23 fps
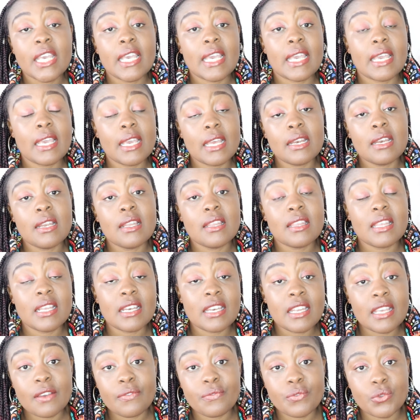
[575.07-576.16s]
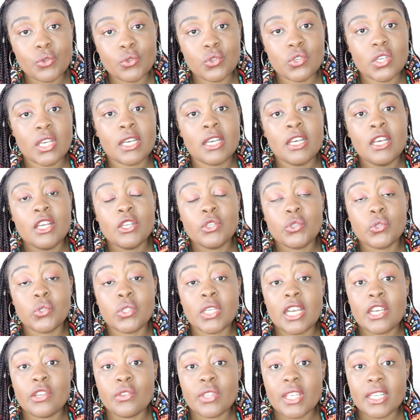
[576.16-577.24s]
in the near future to
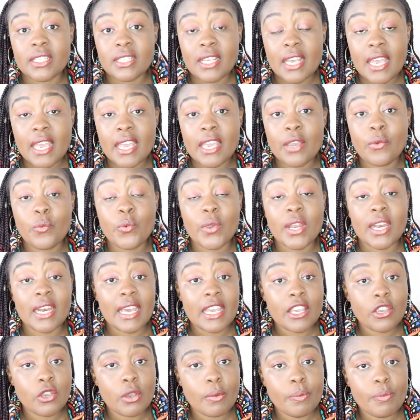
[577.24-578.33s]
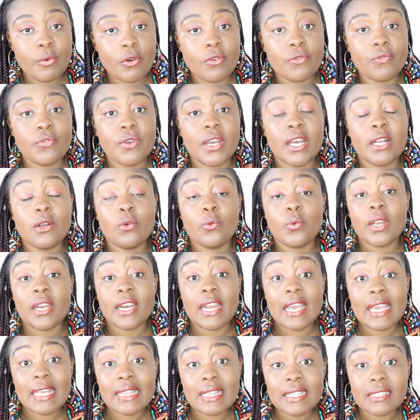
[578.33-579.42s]
tell you that, hey, we like your profile, we
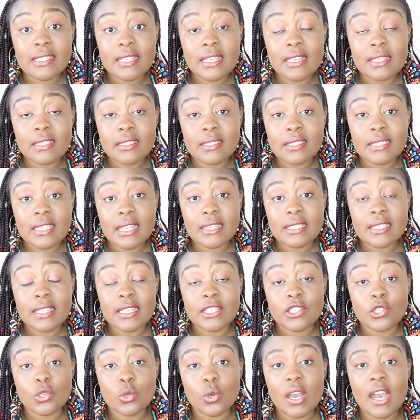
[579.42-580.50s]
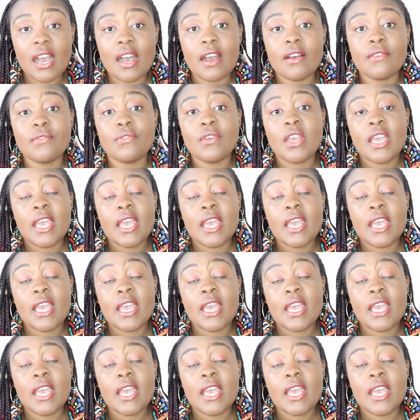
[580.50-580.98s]
like the skill set that you have,